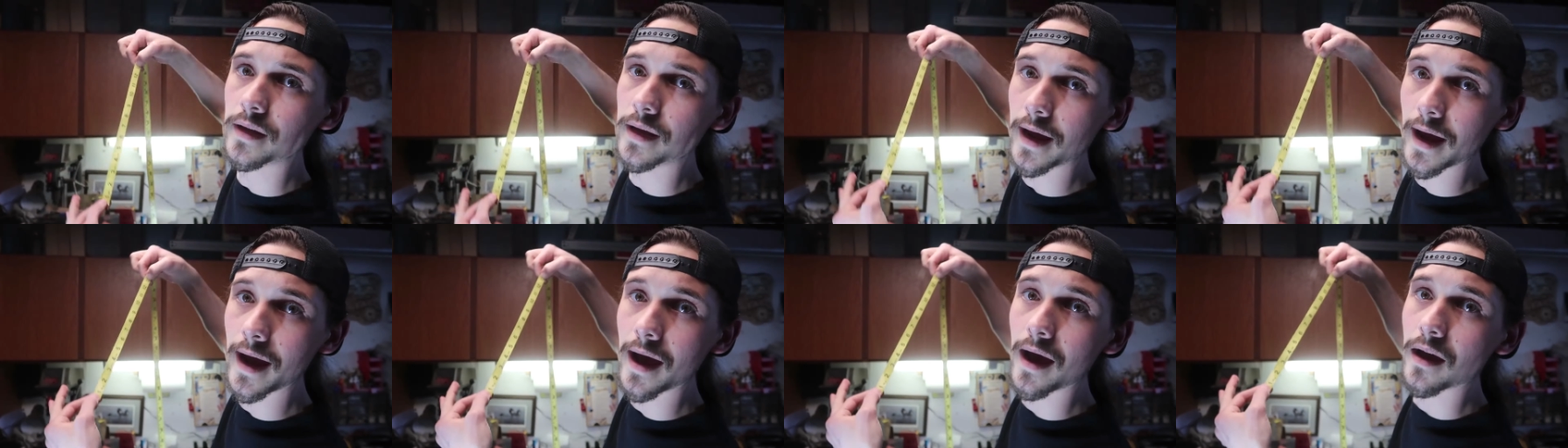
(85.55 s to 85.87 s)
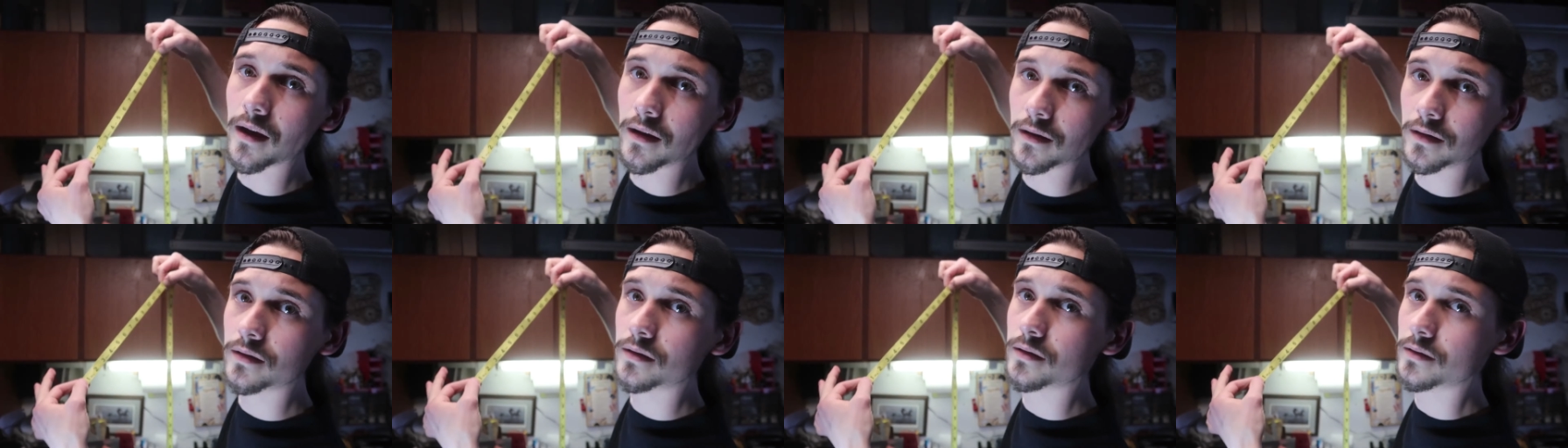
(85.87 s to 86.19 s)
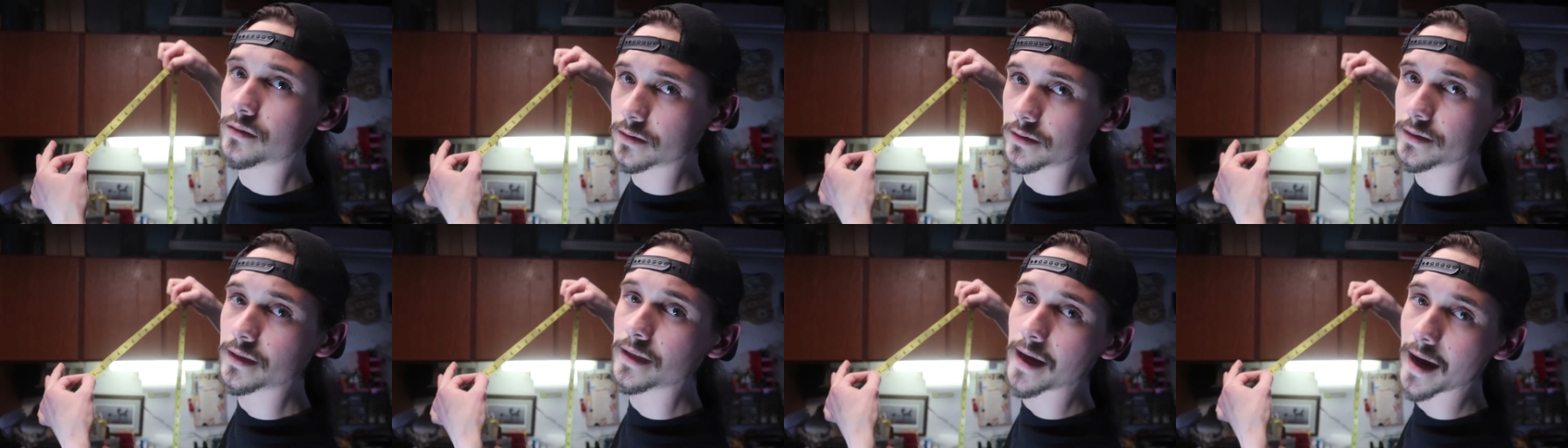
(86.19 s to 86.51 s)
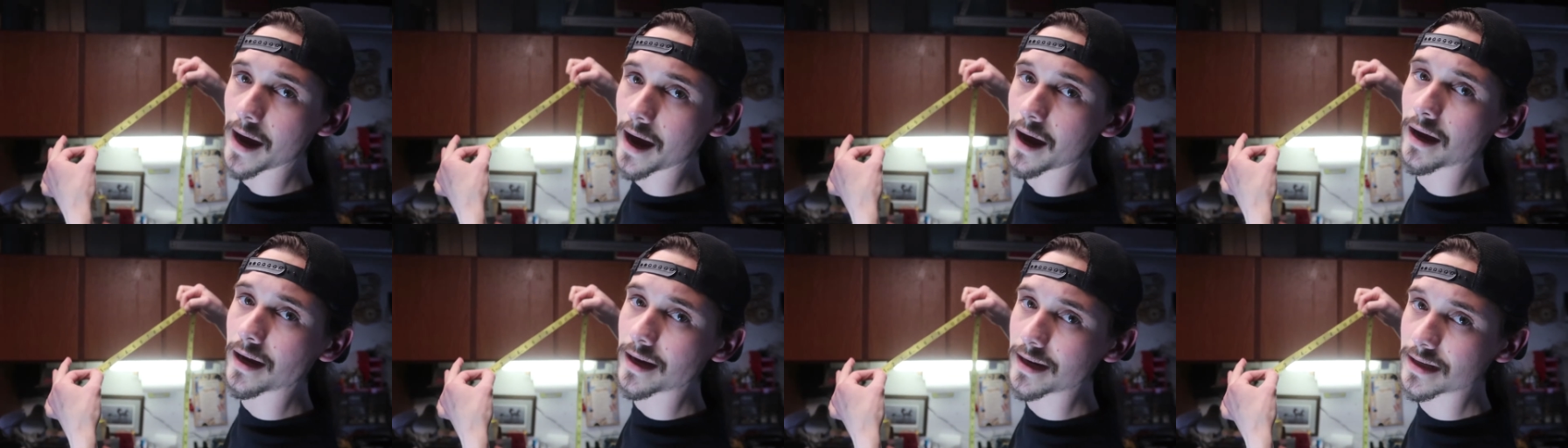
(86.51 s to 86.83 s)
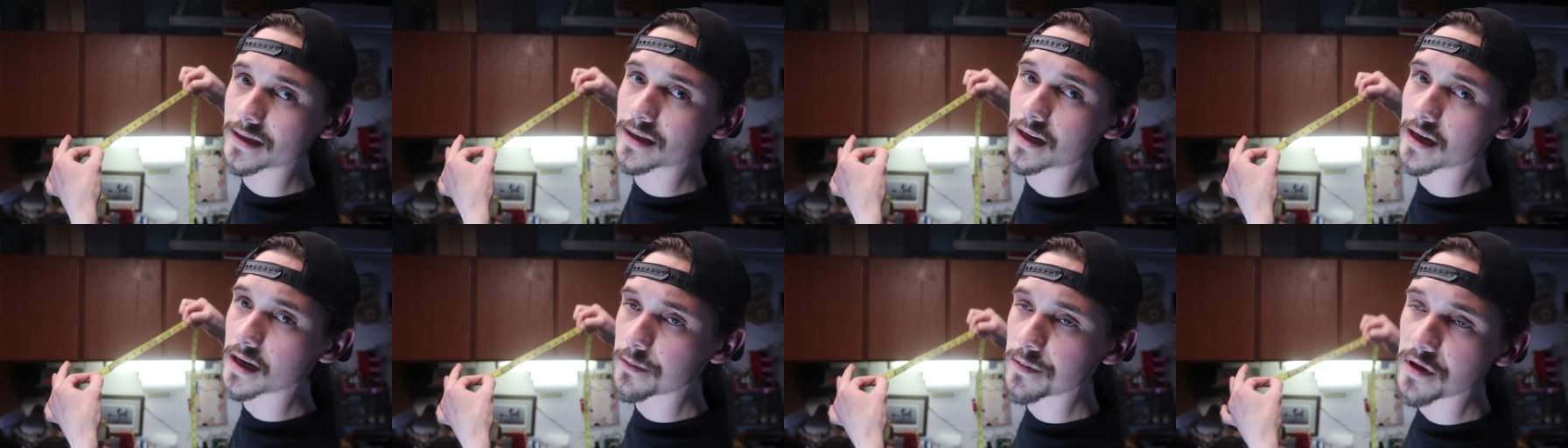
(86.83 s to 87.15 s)
Yeah,
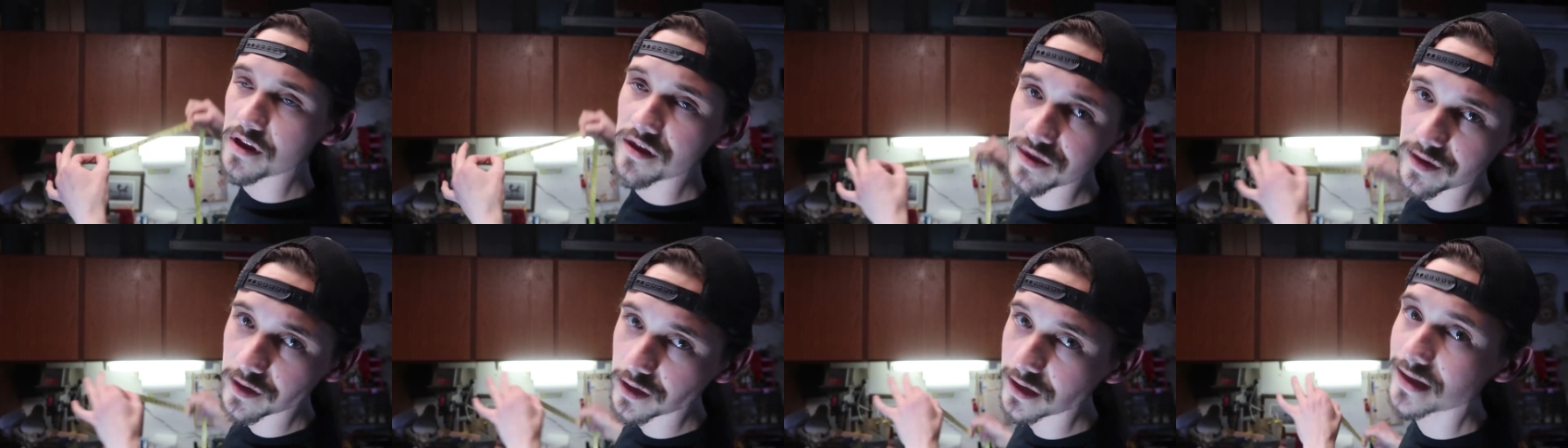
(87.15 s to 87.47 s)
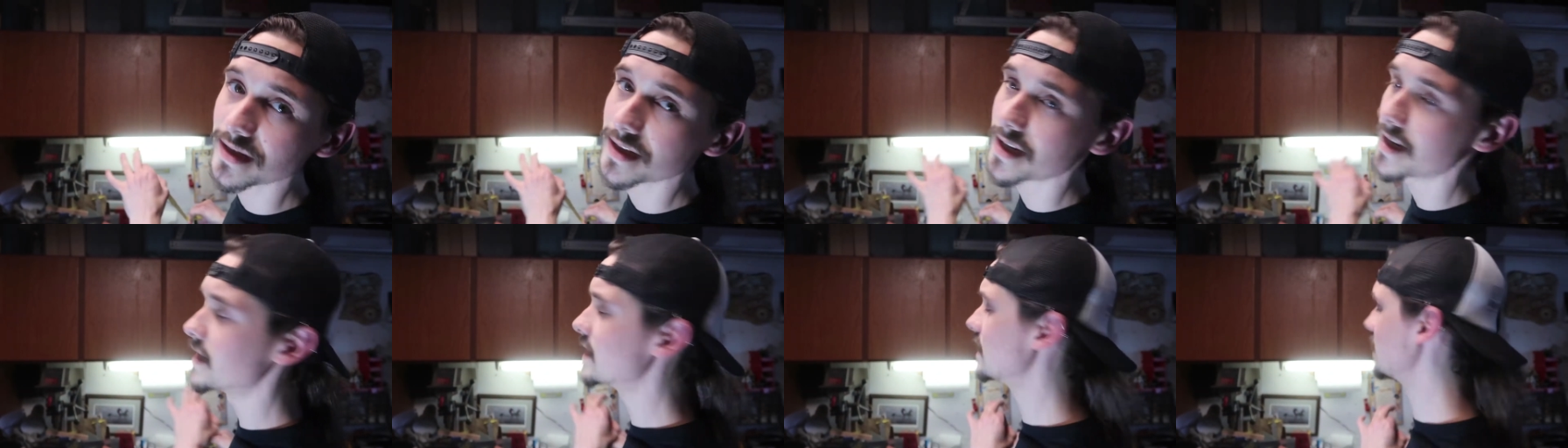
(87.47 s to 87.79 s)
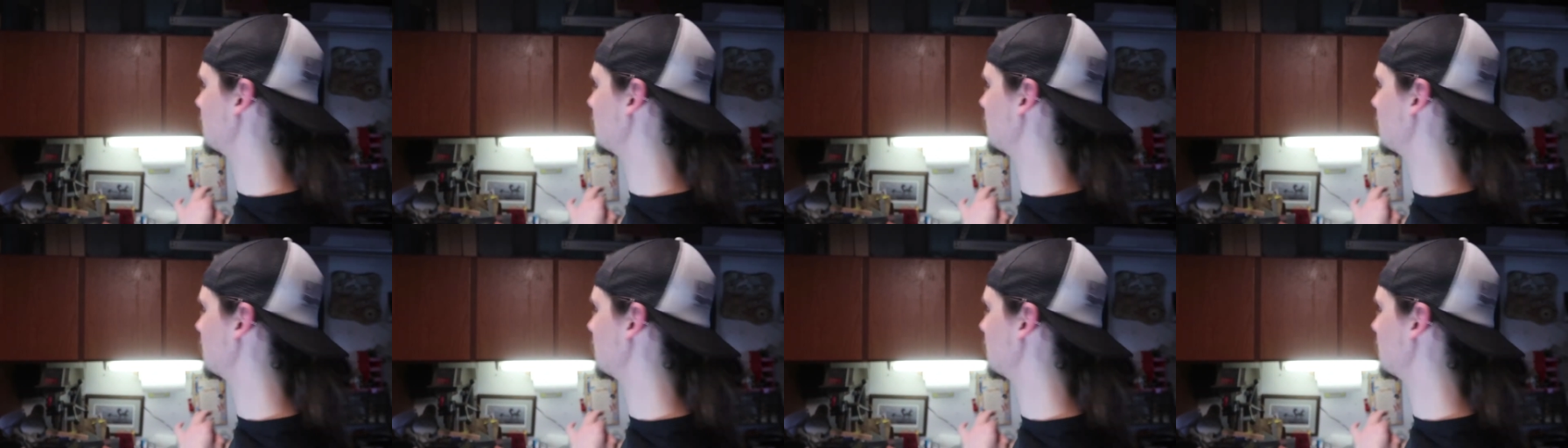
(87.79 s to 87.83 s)
it's going to be 13